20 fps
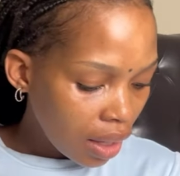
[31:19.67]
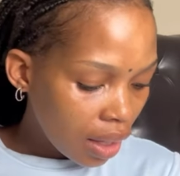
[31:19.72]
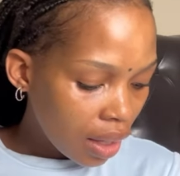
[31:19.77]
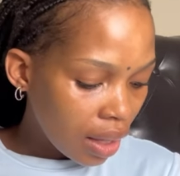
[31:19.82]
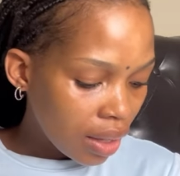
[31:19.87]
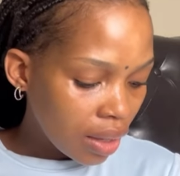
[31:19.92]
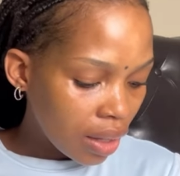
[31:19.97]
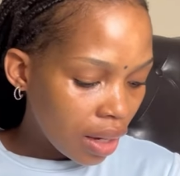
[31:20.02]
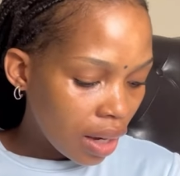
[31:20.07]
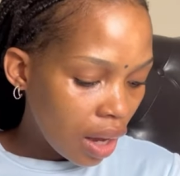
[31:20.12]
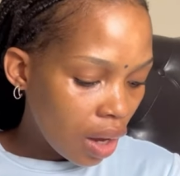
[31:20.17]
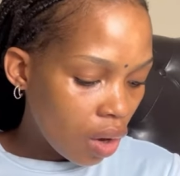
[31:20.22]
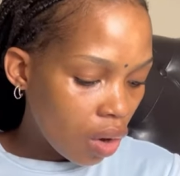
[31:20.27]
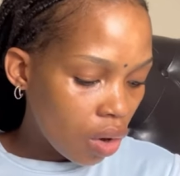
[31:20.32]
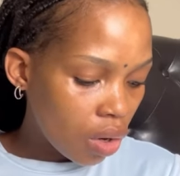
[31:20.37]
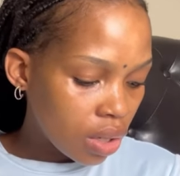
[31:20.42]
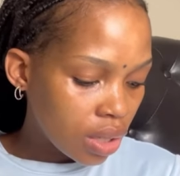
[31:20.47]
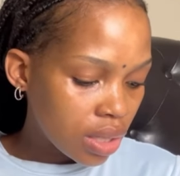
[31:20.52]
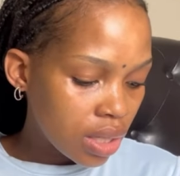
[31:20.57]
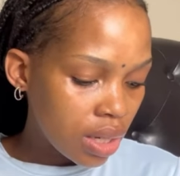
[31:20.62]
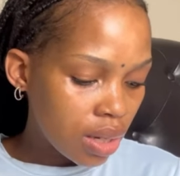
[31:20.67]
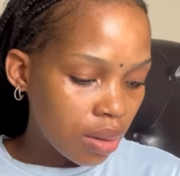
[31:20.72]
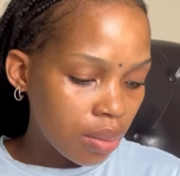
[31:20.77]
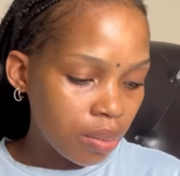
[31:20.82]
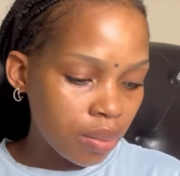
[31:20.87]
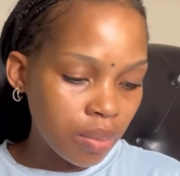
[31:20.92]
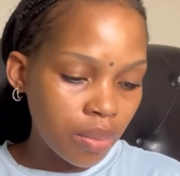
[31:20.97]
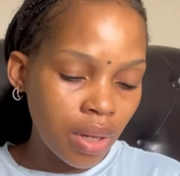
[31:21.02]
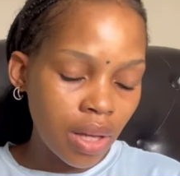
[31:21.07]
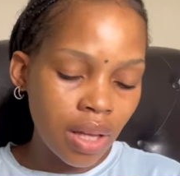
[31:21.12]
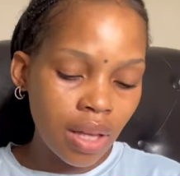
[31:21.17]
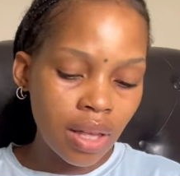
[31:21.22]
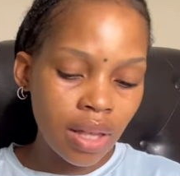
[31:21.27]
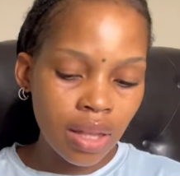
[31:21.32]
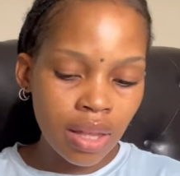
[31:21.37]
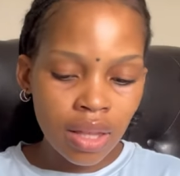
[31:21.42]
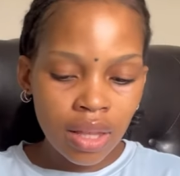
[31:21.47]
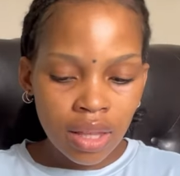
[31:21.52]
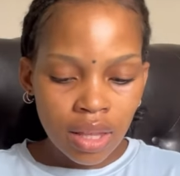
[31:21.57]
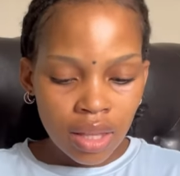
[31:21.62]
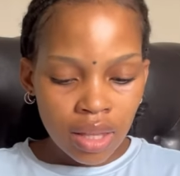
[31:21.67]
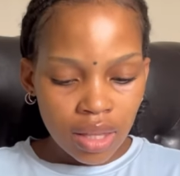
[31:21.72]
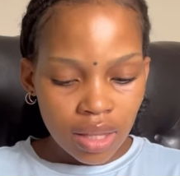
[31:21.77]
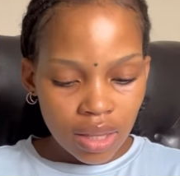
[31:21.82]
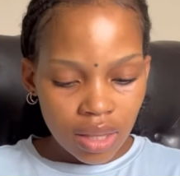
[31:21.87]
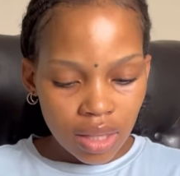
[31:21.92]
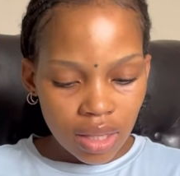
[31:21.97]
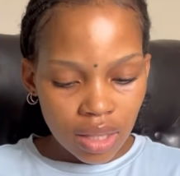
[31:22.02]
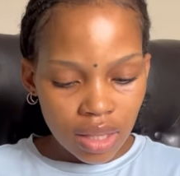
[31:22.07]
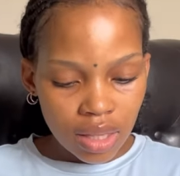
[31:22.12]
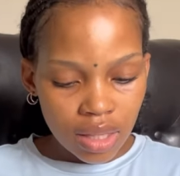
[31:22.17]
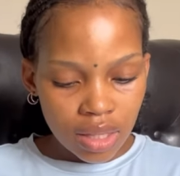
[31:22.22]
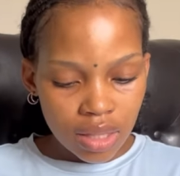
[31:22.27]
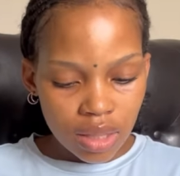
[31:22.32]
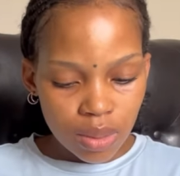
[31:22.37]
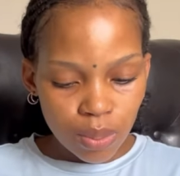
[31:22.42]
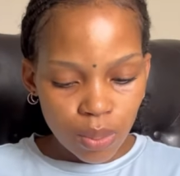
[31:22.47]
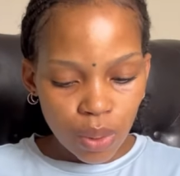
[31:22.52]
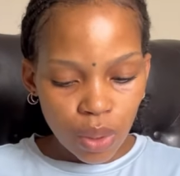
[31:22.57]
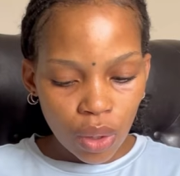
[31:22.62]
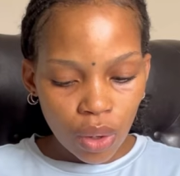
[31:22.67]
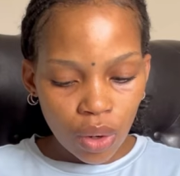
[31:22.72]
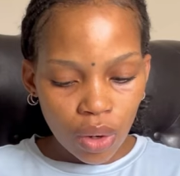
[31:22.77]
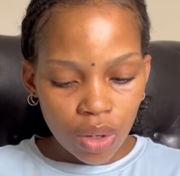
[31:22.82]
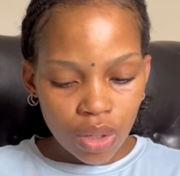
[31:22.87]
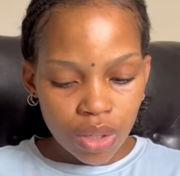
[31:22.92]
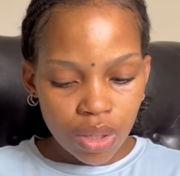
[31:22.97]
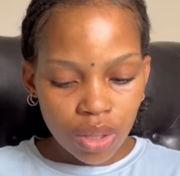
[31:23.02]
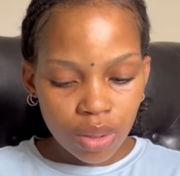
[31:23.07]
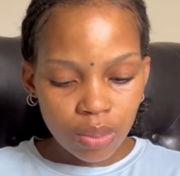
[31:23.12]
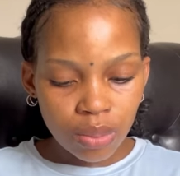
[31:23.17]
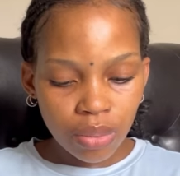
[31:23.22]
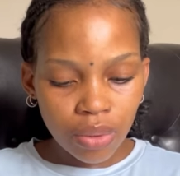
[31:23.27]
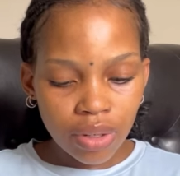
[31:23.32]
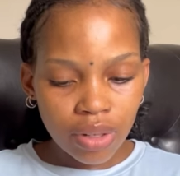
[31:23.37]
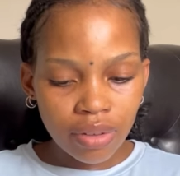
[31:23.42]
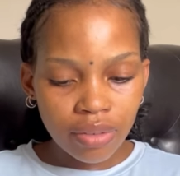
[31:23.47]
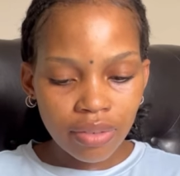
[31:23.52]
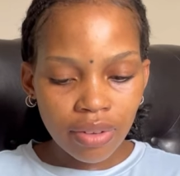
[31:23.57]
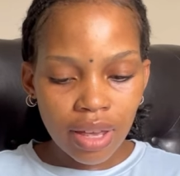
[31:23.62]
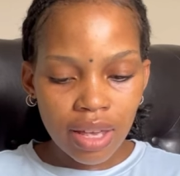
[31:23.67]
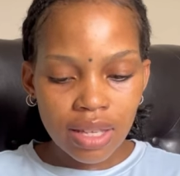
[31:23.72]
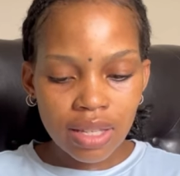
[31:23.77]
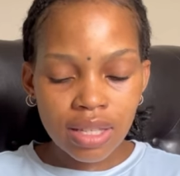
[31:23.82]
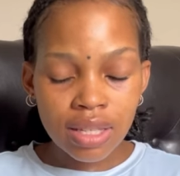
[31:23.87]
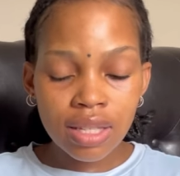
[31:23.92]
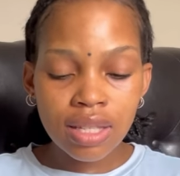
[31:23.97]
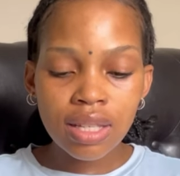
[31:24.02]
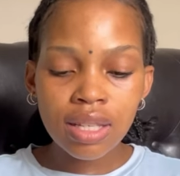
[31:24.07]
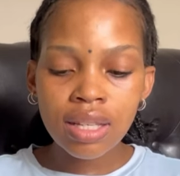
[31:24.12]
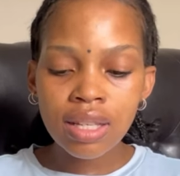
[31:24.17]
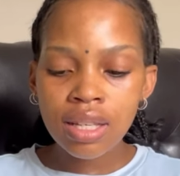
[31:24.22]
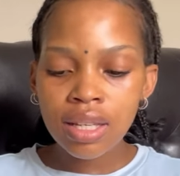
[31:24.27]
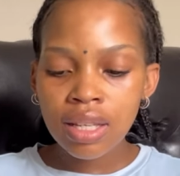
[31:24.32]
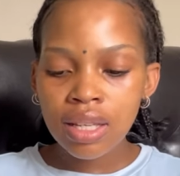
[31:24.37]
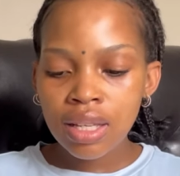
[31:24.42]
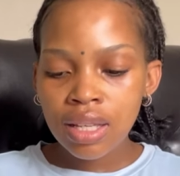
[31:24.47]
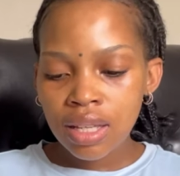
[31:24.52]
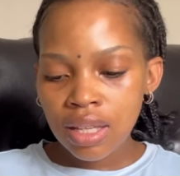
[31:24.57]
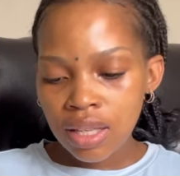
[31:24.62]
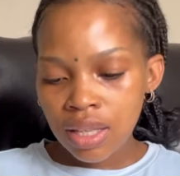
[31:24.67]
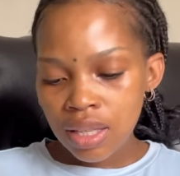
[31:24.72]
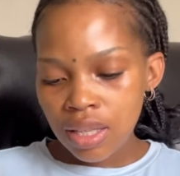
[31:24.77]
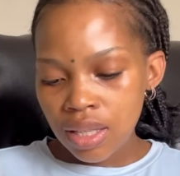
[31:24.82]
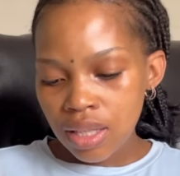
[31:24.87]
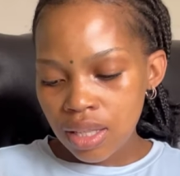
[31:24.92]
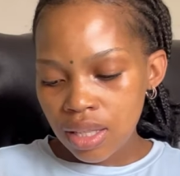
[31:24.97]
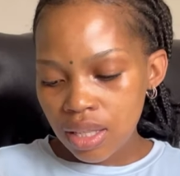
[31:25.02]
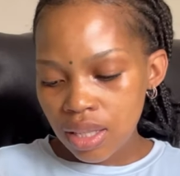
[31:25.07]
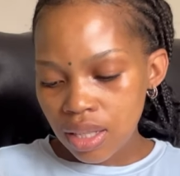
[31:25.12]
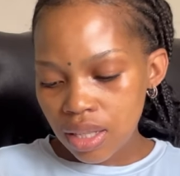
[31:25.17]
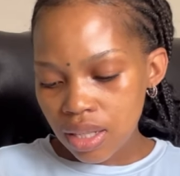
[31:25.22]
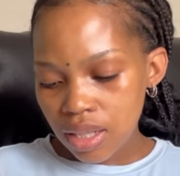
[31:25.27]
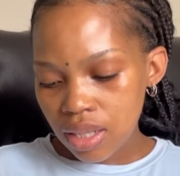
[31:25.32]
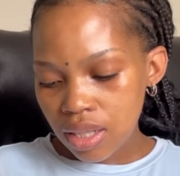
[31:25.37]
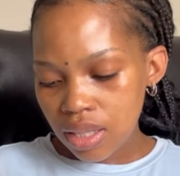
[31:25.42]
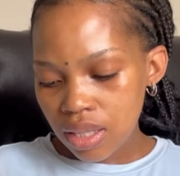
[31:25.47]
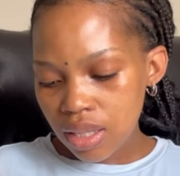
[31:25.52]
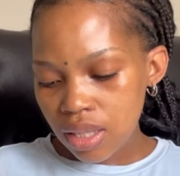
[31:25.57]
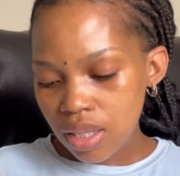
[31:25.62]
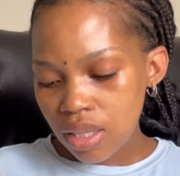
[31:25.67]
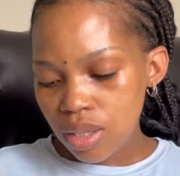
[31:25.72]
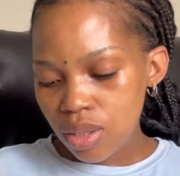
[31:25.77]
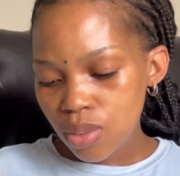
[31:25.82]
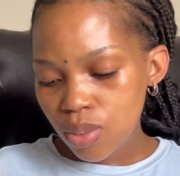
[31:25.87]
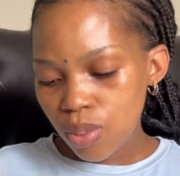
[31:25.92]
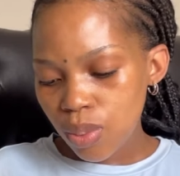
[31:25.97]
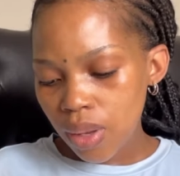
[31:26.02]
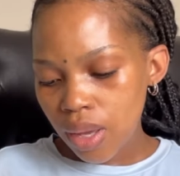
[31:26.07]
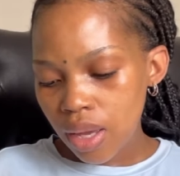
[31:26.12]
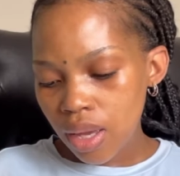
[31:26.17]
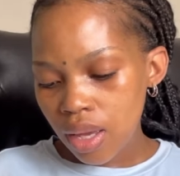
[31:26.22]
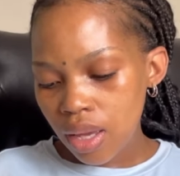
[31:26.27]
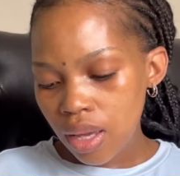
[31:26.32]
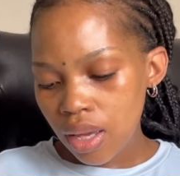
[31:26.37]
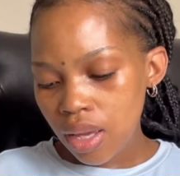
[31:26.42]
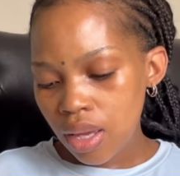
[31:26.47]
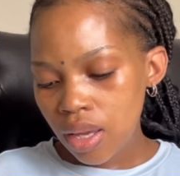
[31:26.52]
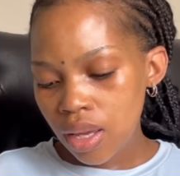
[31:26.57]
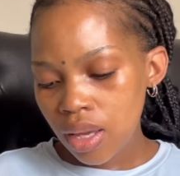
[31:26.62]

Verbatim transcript: and then i got him these pure cotton body vests uh, these were